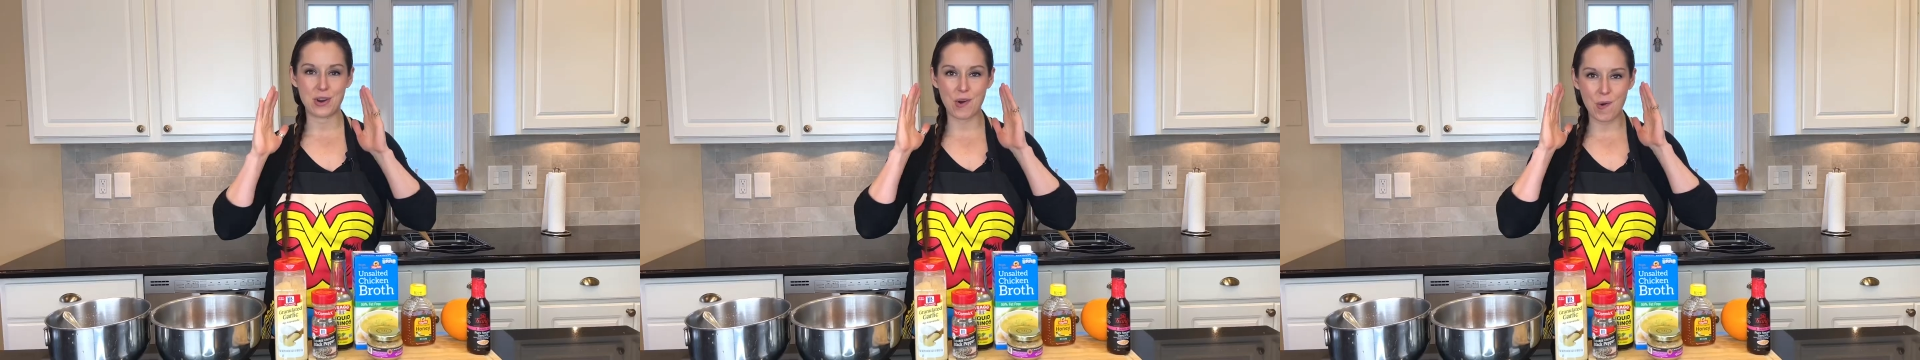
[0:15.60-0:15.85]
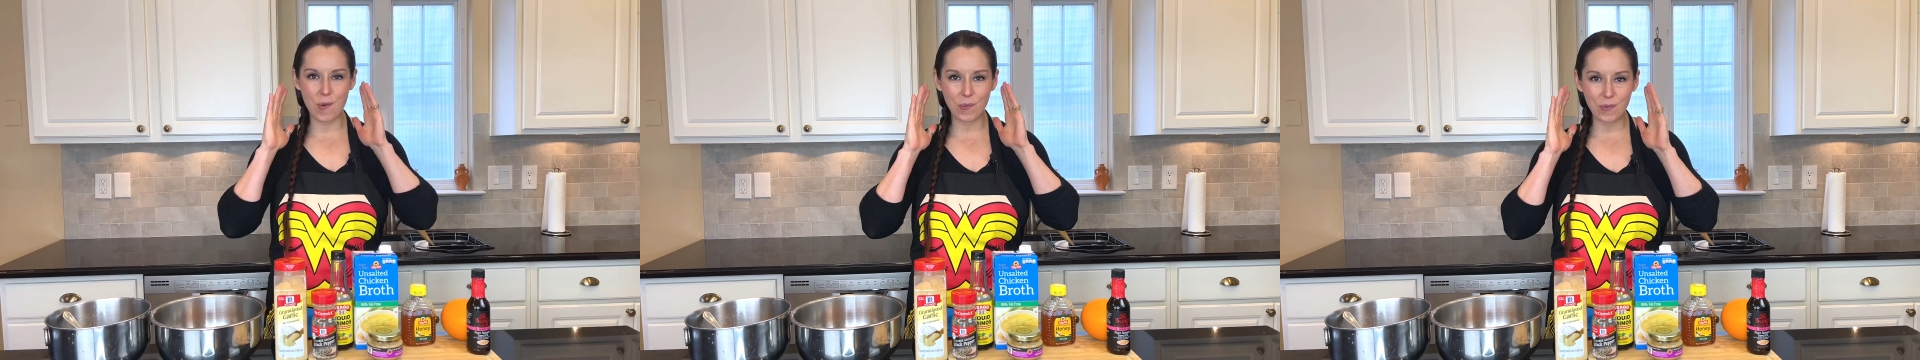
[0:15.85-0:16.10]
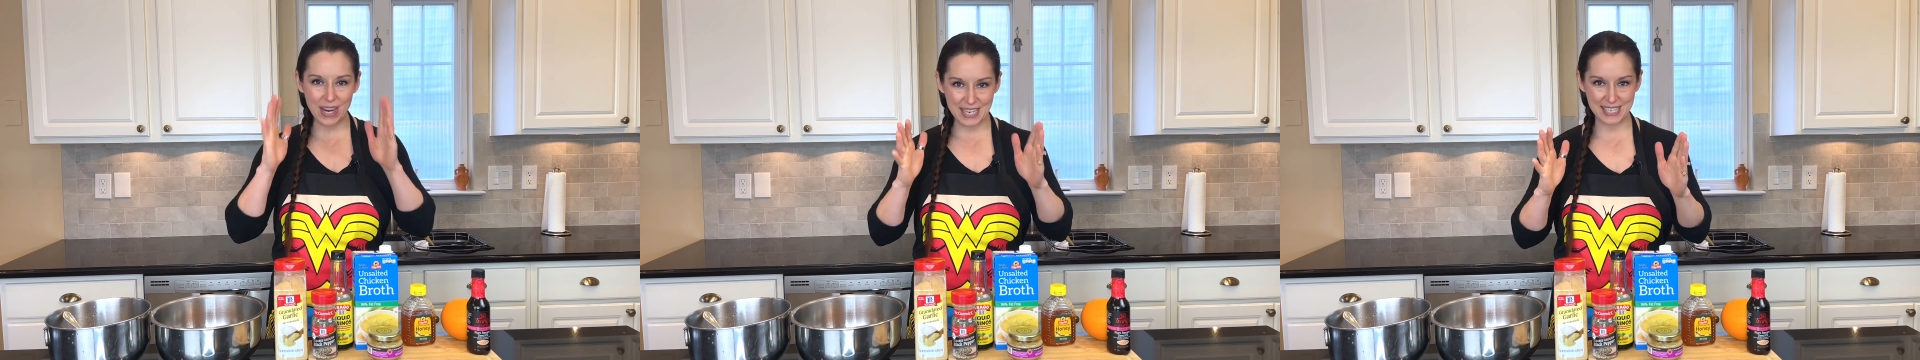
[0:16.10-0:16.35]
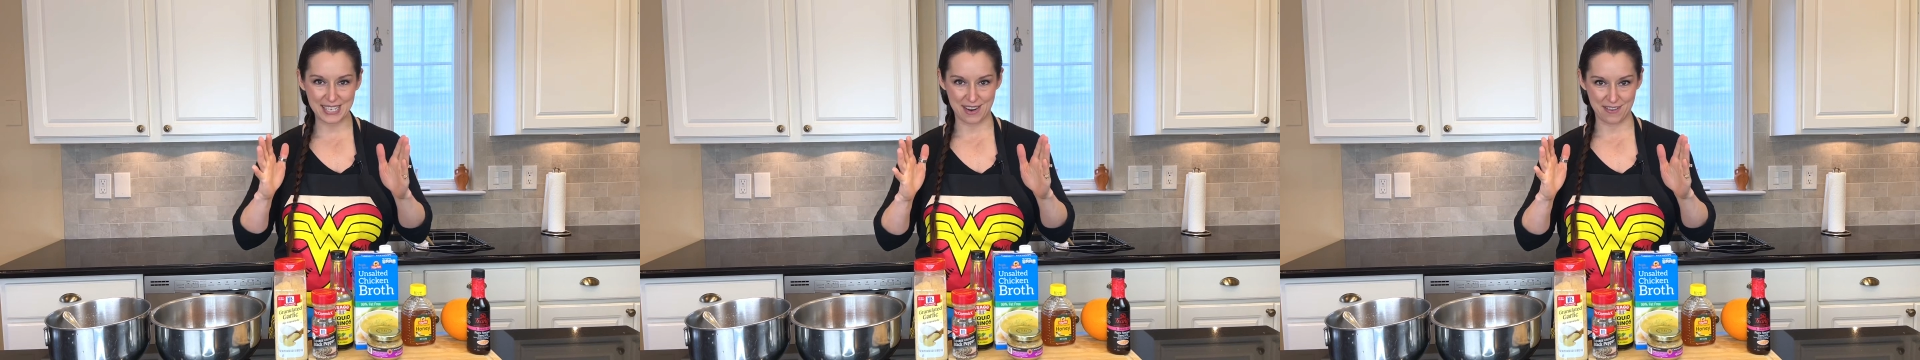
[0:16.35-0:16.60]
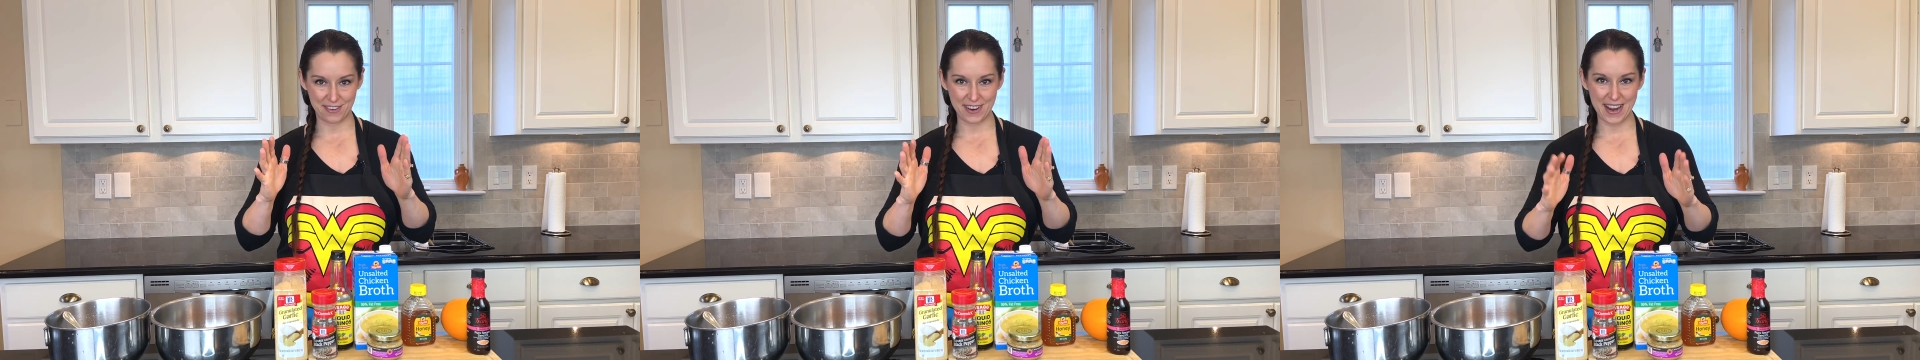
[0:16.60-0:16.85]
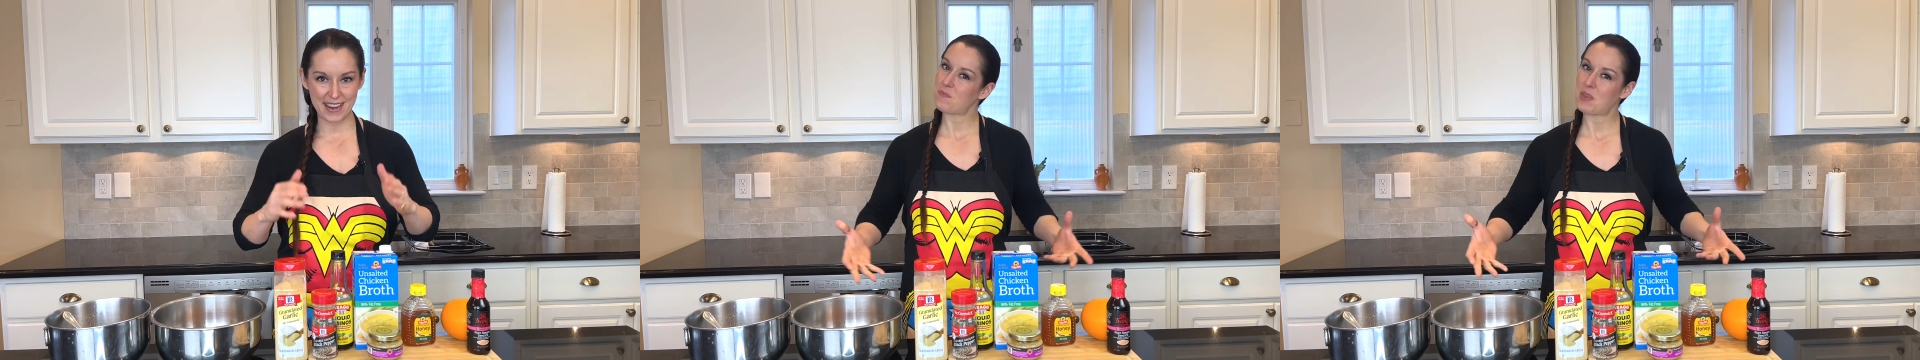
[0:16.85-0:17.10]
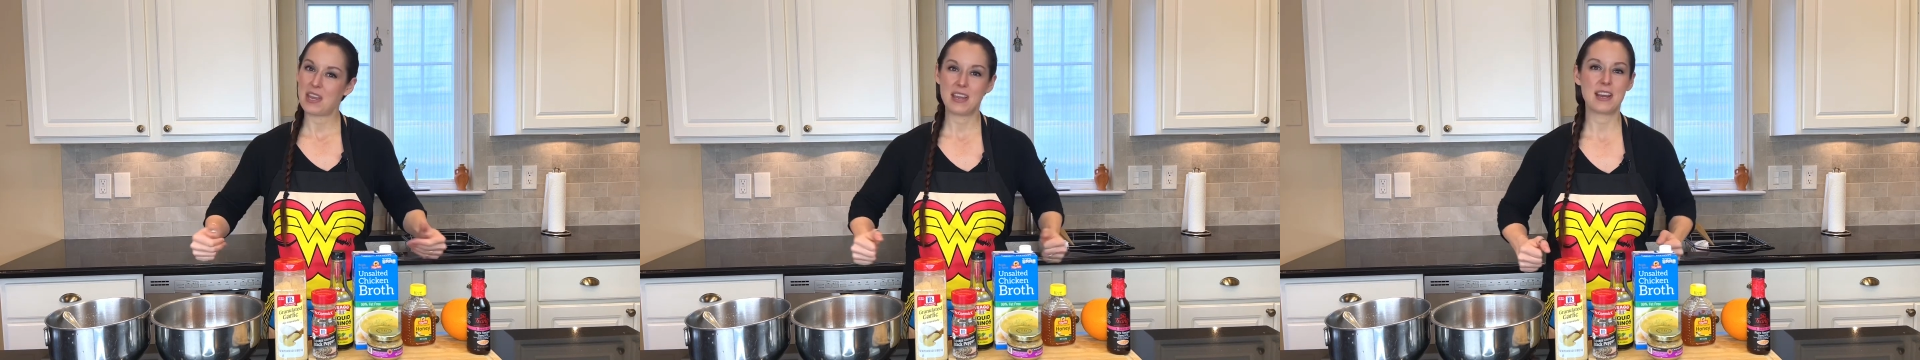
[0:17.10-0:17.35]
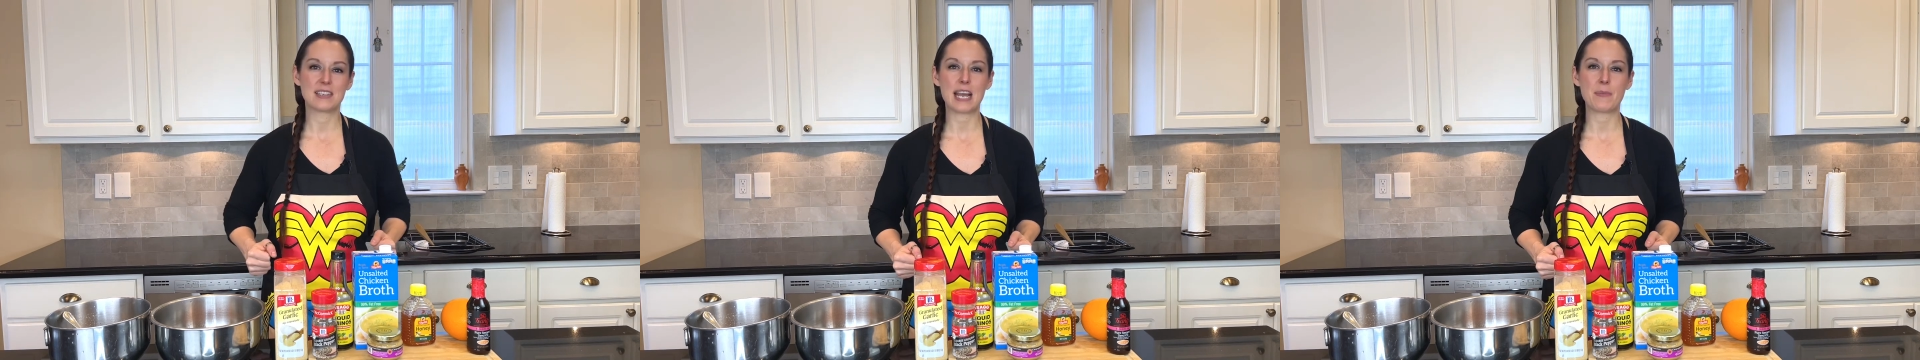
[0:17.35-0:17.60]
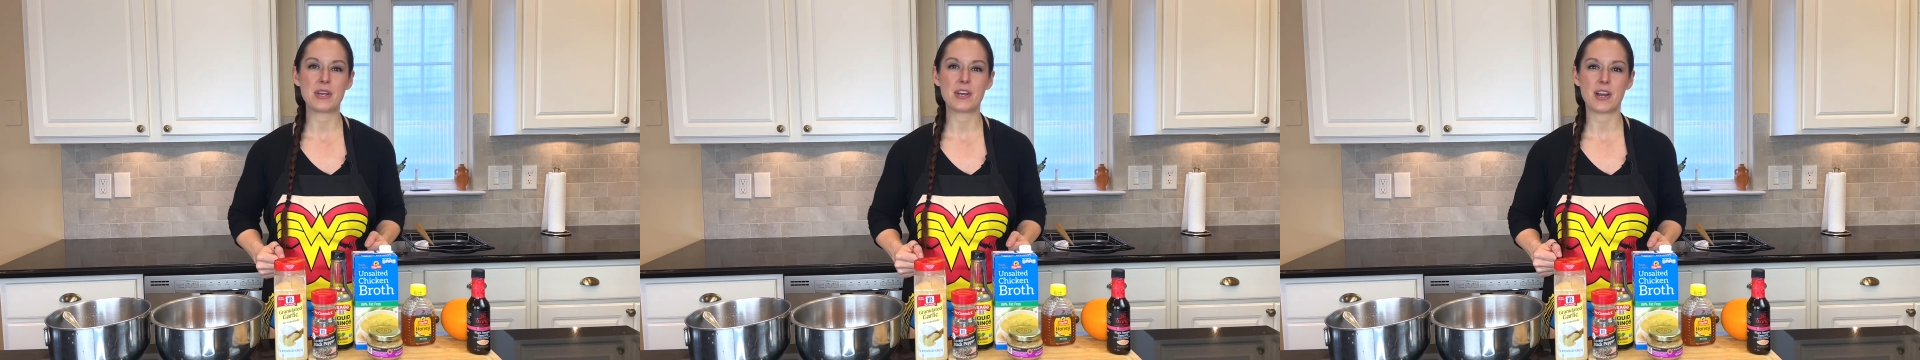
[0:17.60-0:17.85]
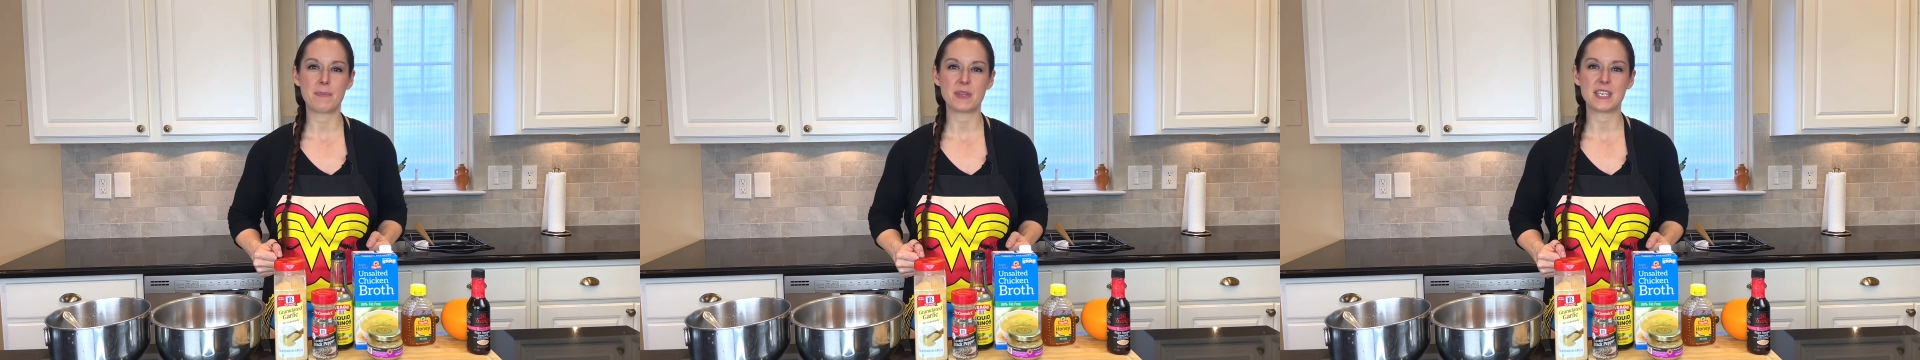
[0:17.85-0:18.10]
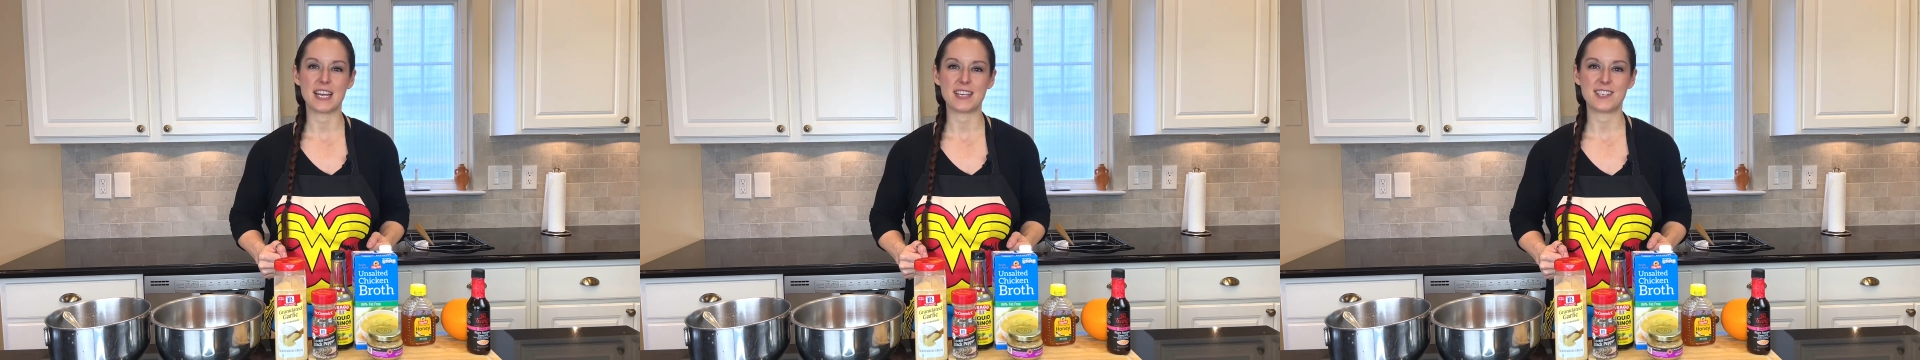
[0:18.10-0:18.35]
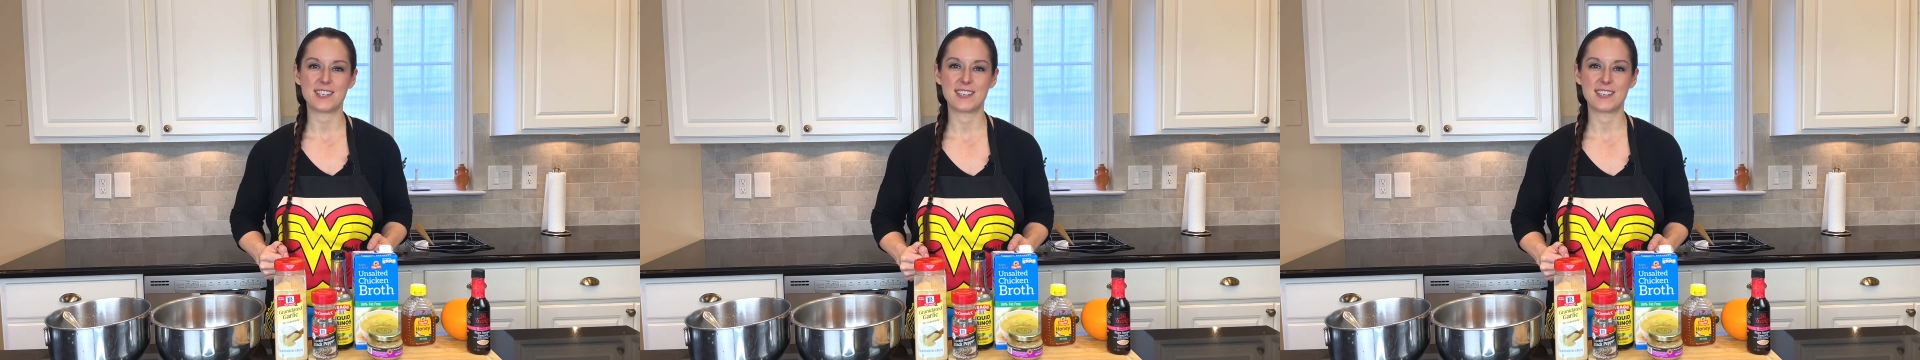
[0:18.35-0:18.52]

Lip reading: crazy over it. Here's how we cook up the dish.